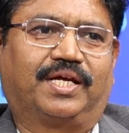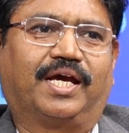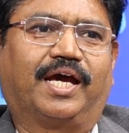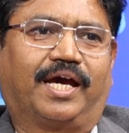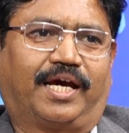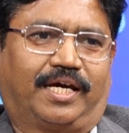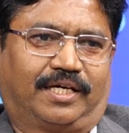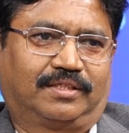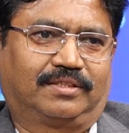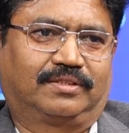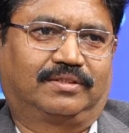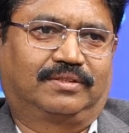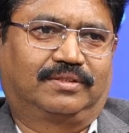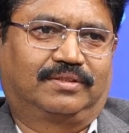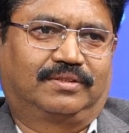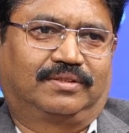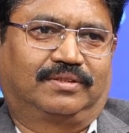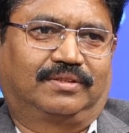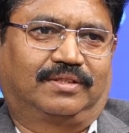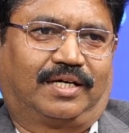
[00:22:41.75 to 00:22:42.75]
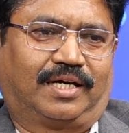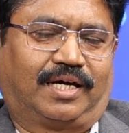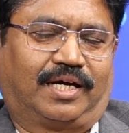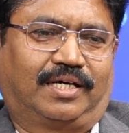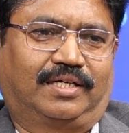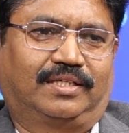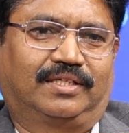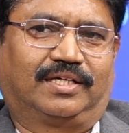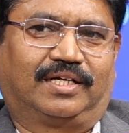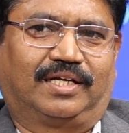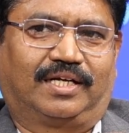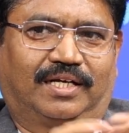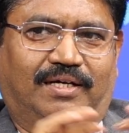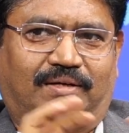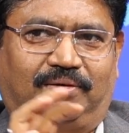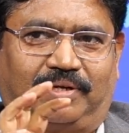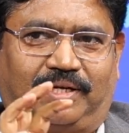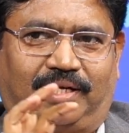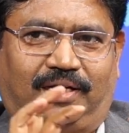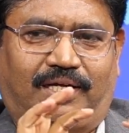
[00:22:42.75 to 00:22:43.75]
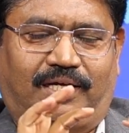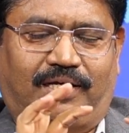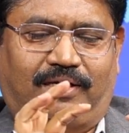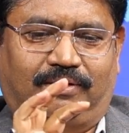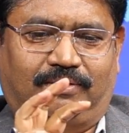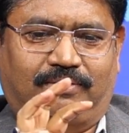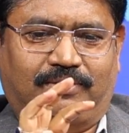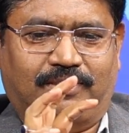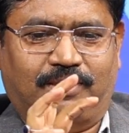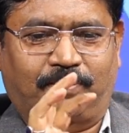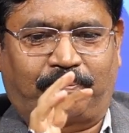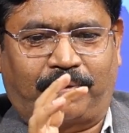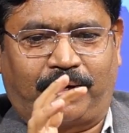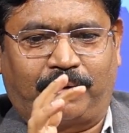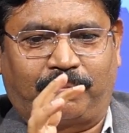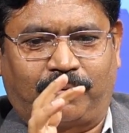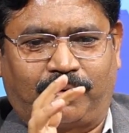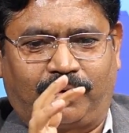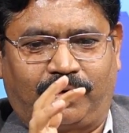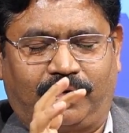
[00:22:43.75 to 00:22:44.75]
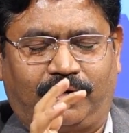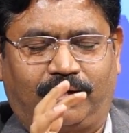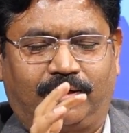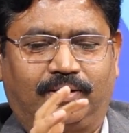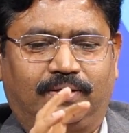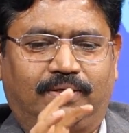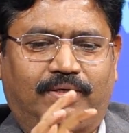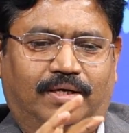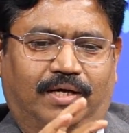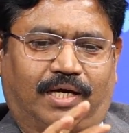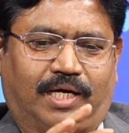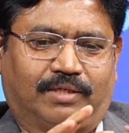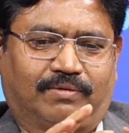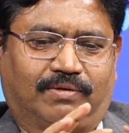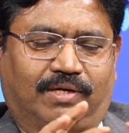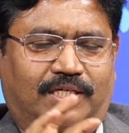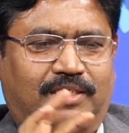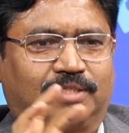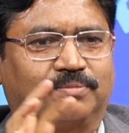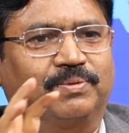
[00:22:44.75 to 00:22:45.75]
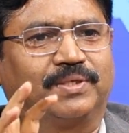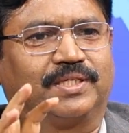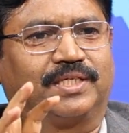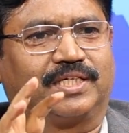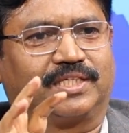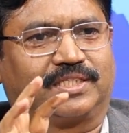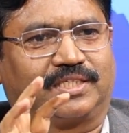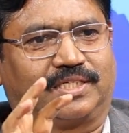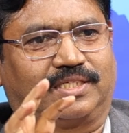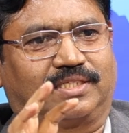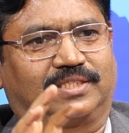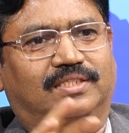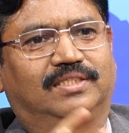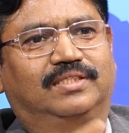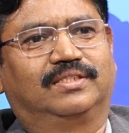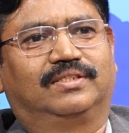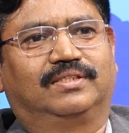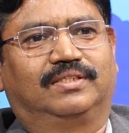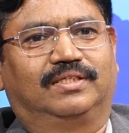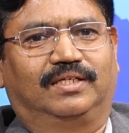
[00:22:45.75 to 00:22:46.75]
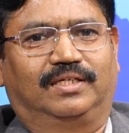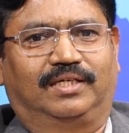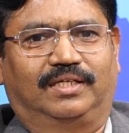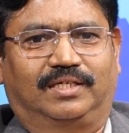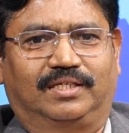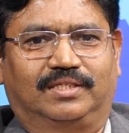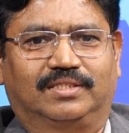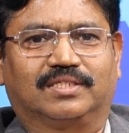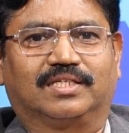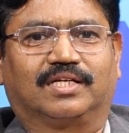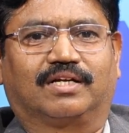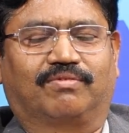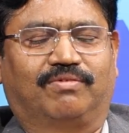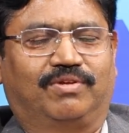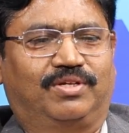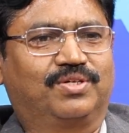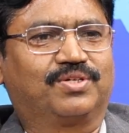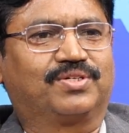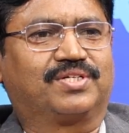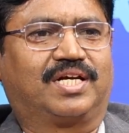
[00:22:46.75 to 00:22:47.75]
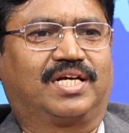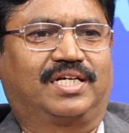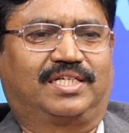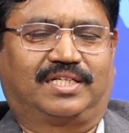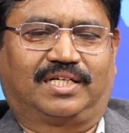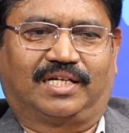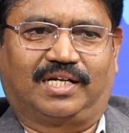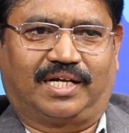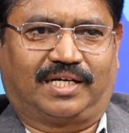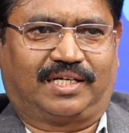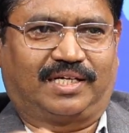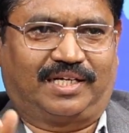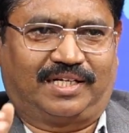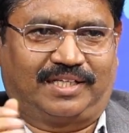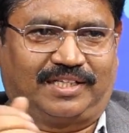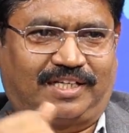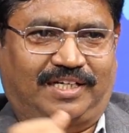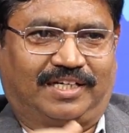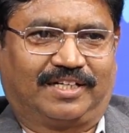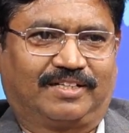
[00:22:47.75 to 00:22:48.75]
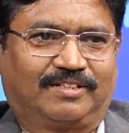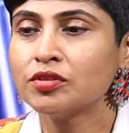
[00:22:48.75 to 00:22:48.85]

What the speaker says: AI really in the people as well as businesses, it is revolutionizing like anything.